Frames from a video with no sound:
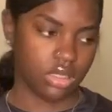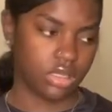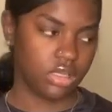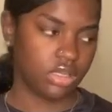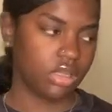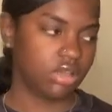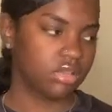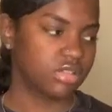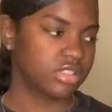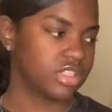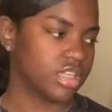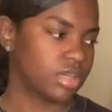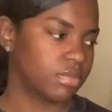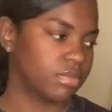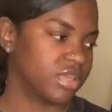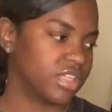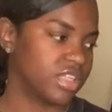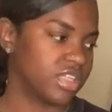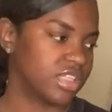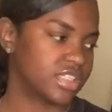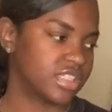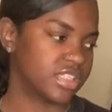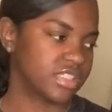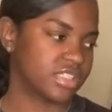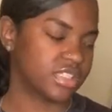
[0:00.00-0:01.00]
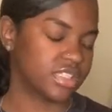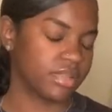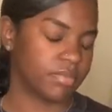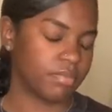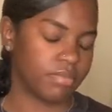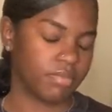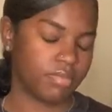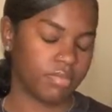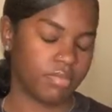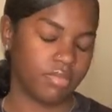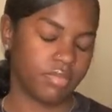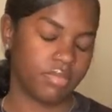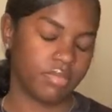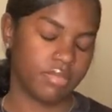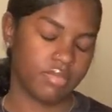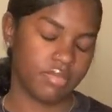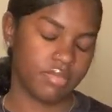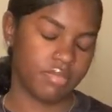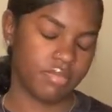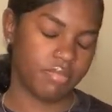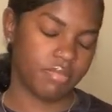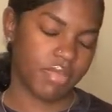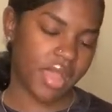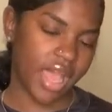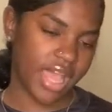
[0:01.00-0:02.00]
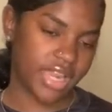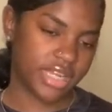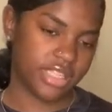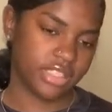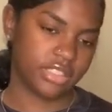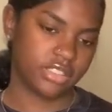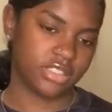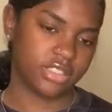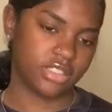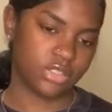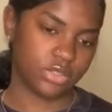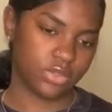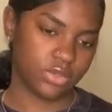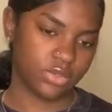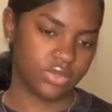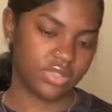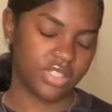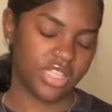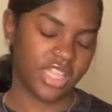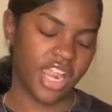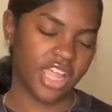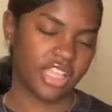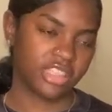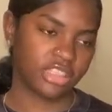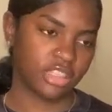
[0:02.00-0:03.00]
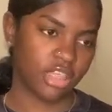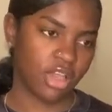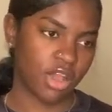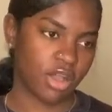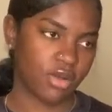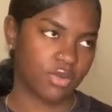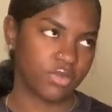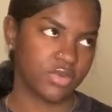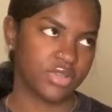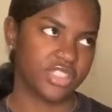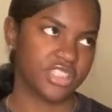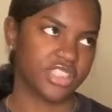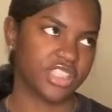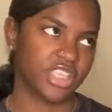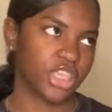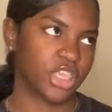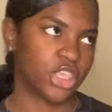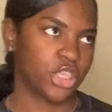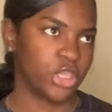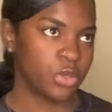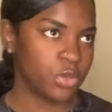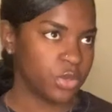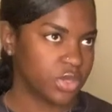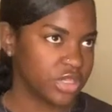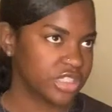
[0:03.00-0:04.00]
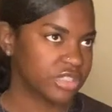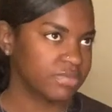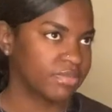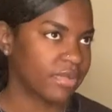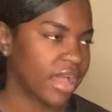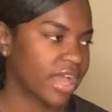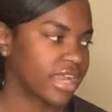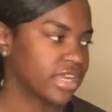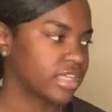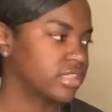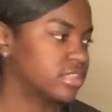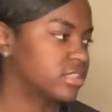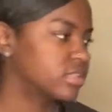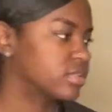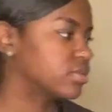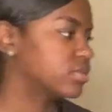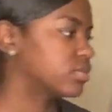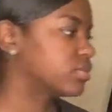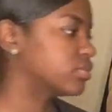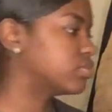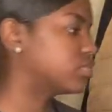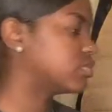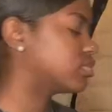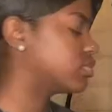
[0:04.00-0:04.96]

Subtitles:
Don't tell me this is the bodysuit that I thought was the cutest bodysuit.